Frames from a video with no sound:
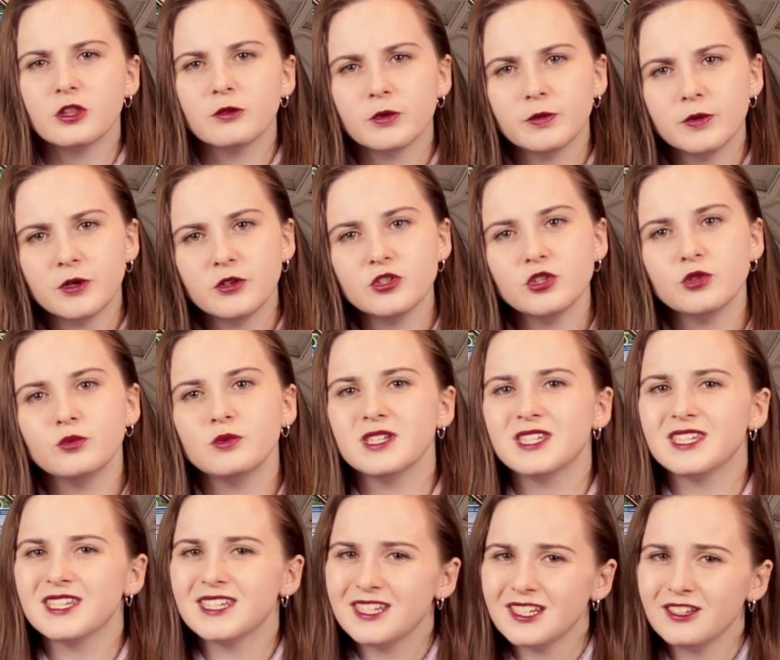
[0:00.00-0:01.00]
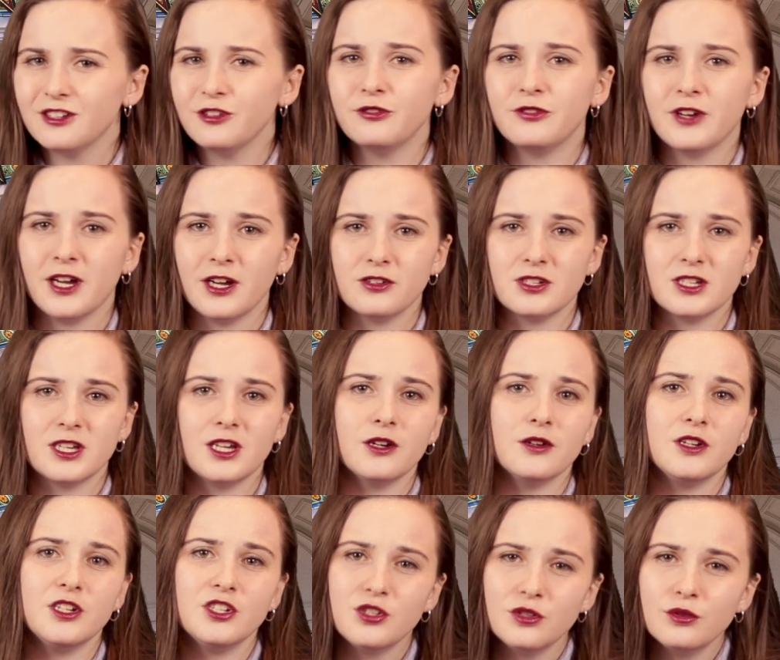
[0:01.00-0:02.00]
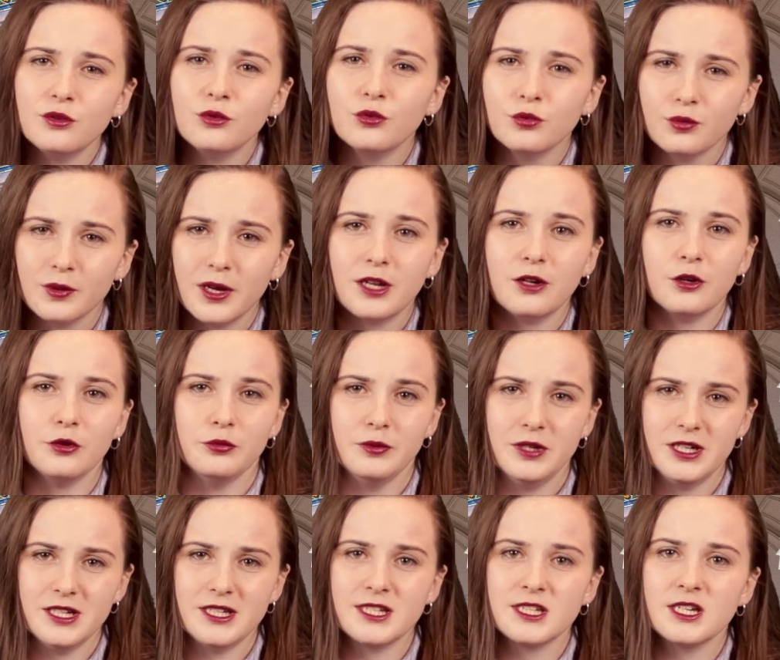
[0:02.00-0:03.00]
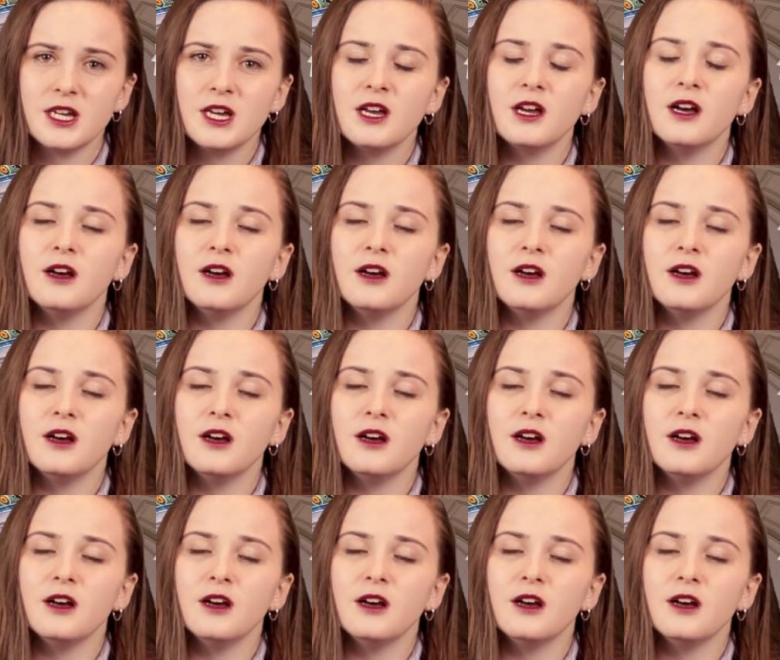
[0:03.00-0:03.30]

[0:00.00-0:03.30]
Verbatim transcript: the proposal was still found to carry too great a risk